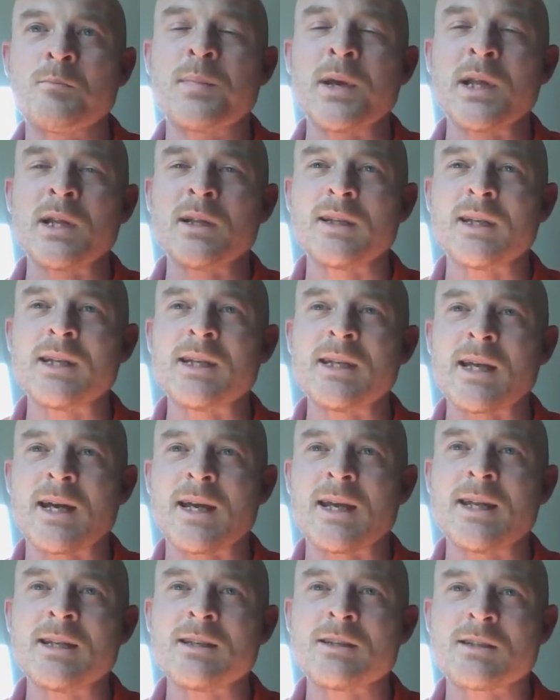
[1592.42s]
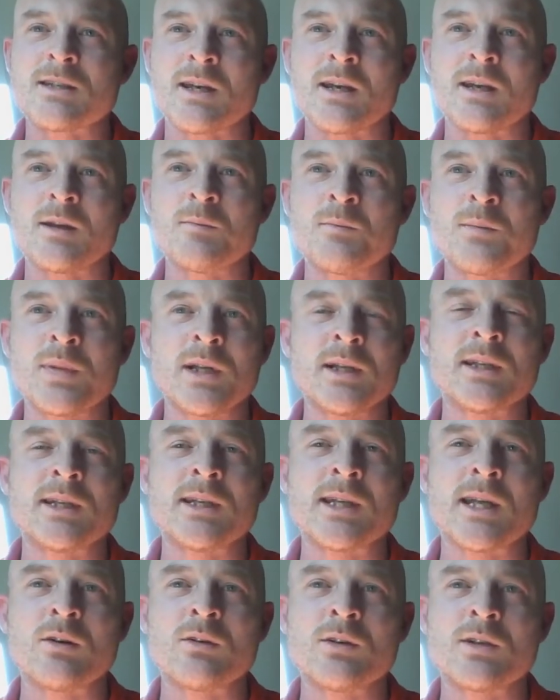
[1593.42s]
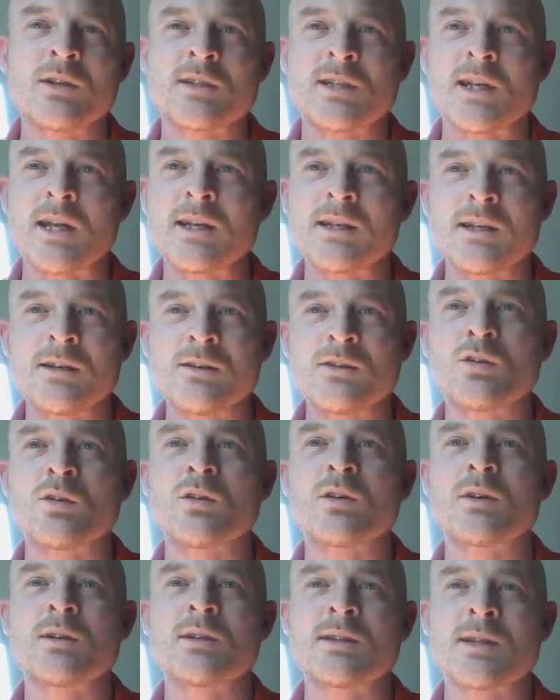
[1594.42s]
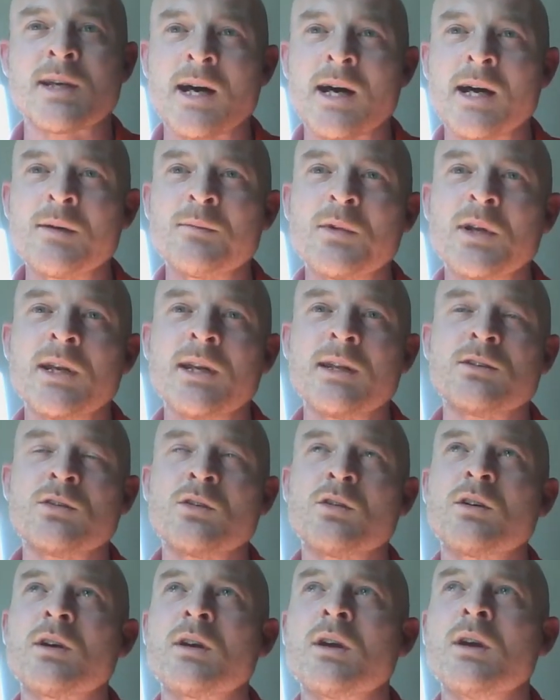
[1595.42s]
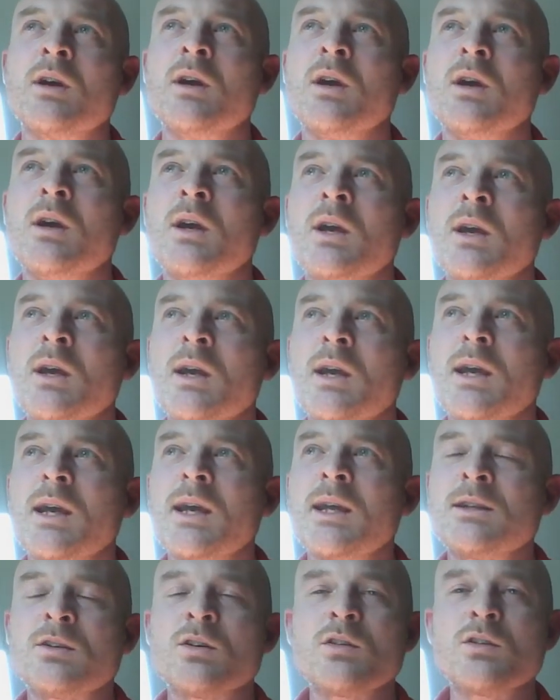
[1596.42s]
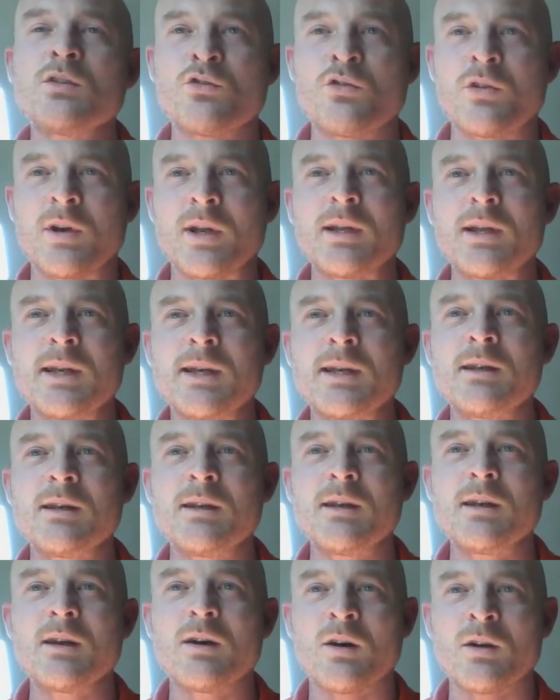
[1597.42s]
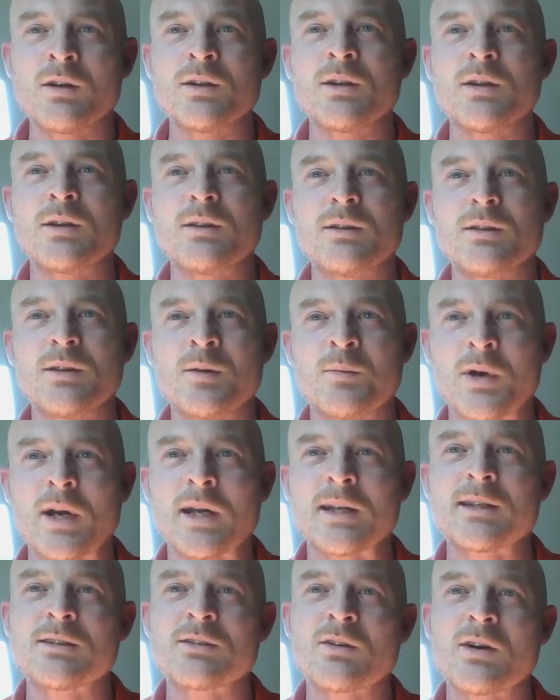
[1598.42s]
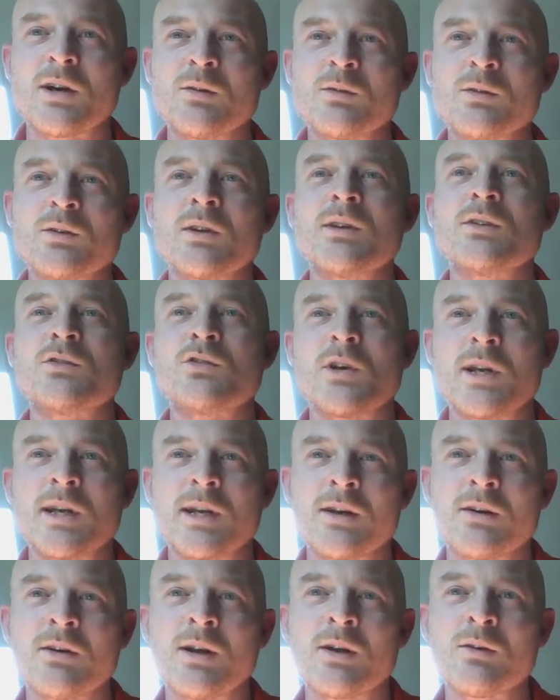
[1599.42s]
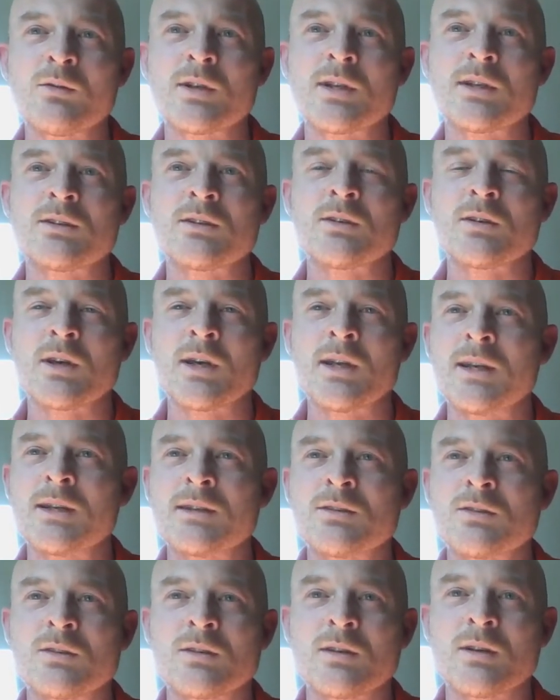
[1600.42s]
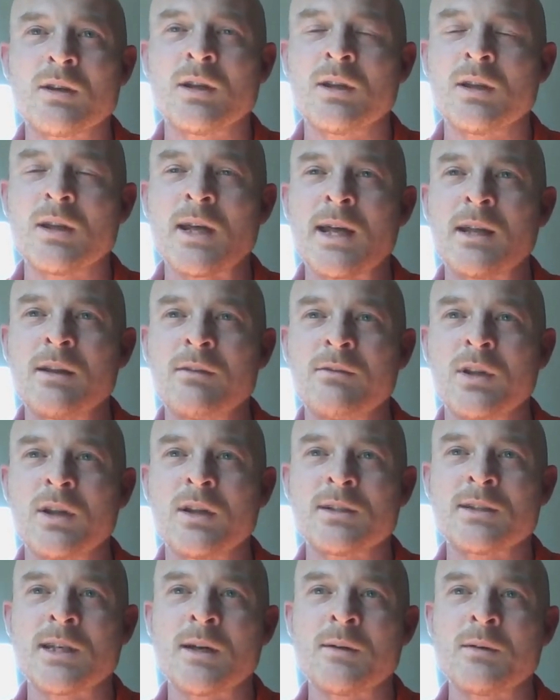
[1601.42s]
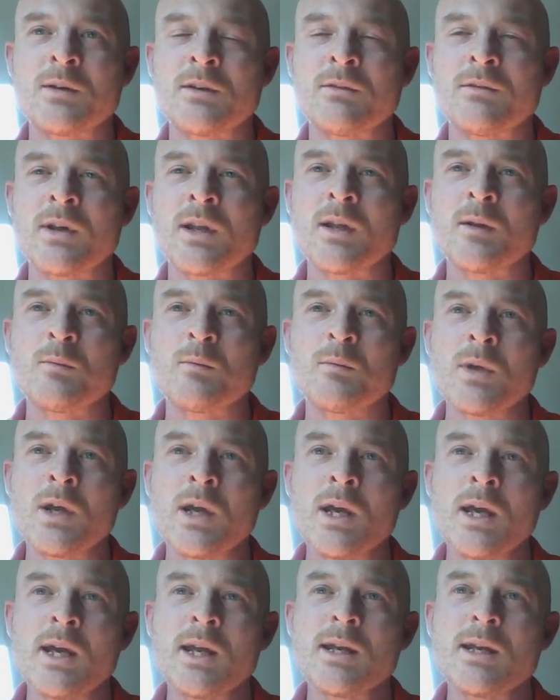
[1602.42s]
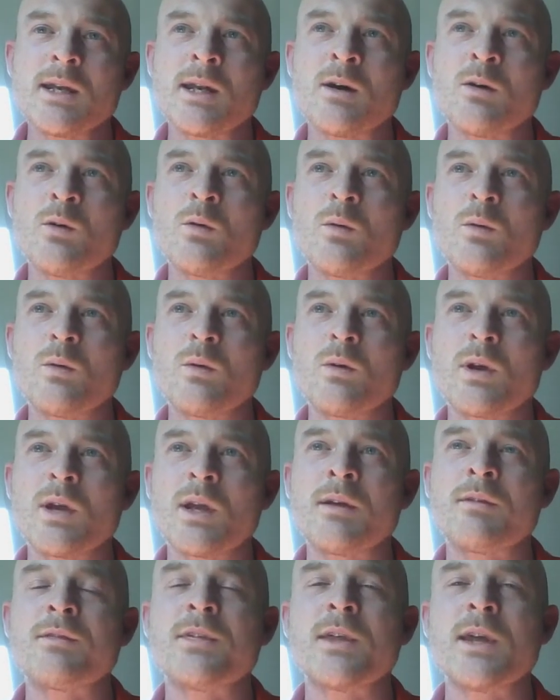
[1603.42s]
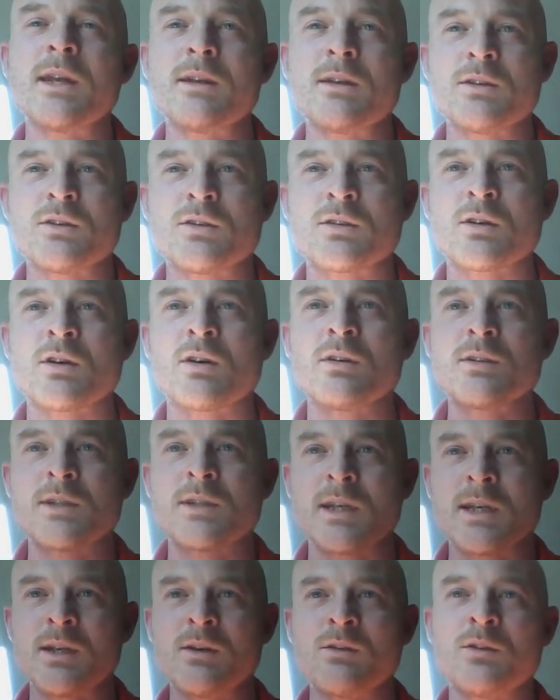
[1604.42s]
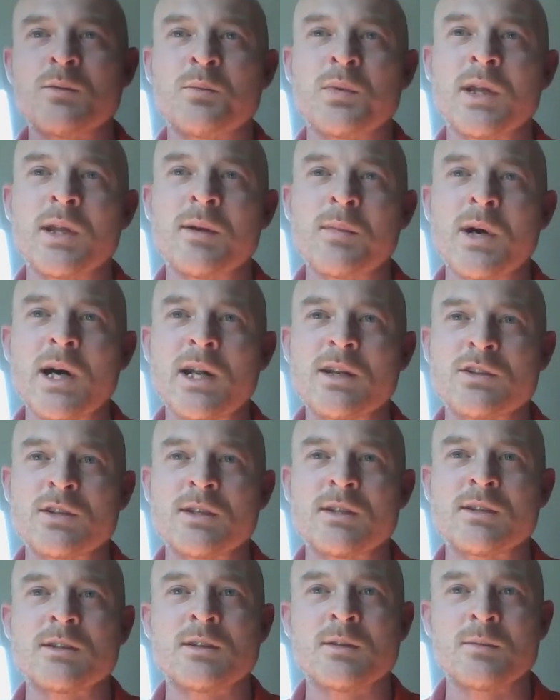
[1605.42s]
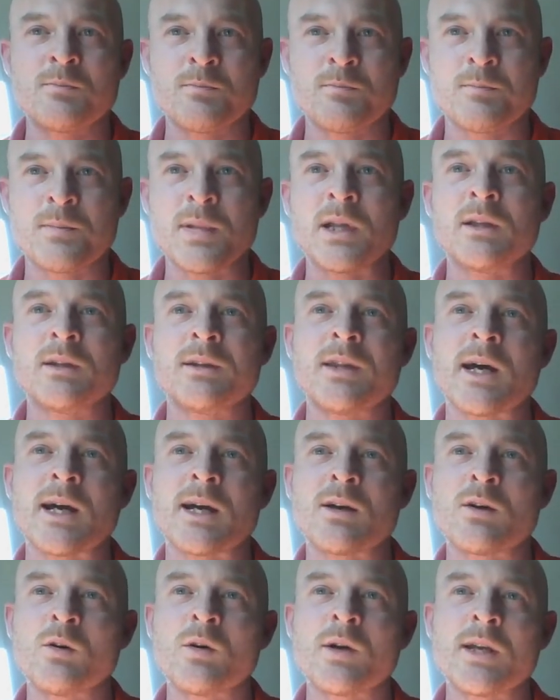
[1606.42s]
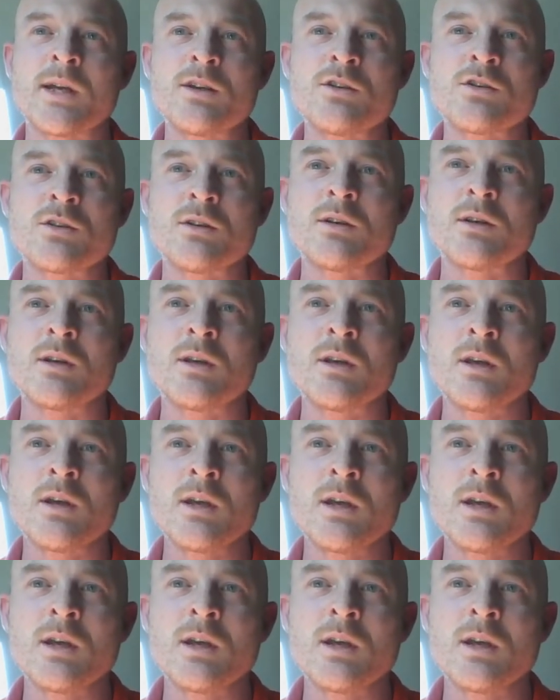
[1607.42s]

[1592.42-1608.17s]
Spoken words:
building that insight and building that understanding took time, and it took drilling on the practice ground, on the training ground. It took a hell of a lot of time to develop. Now, if they'd have just continued to play matches to build that cohesion,